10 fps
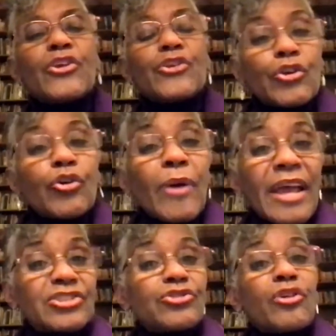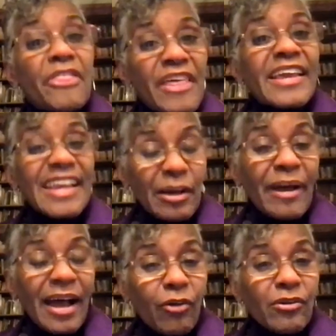you as you're thinking
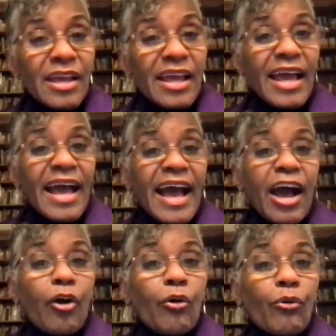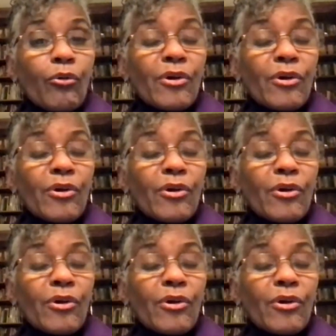about how